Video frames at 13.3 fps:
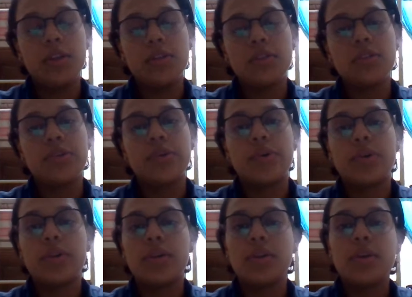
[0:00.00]
This is
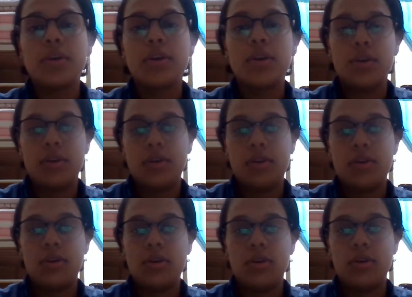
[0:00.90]
according
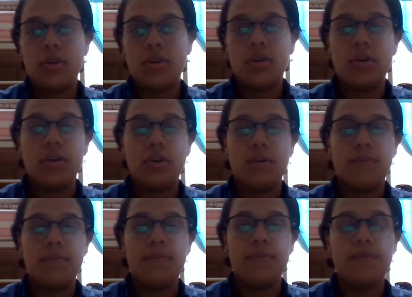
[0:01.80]
uh,
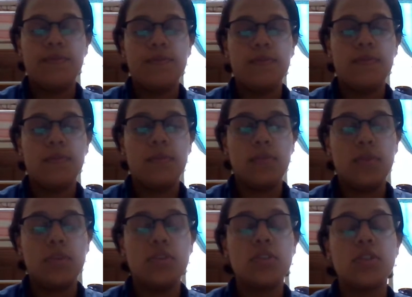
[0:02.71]
um,
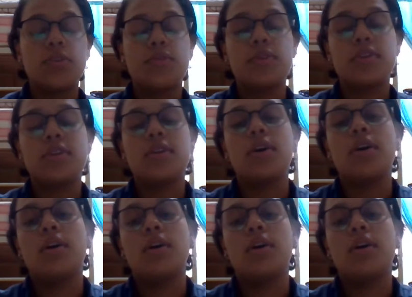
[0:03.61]
this is according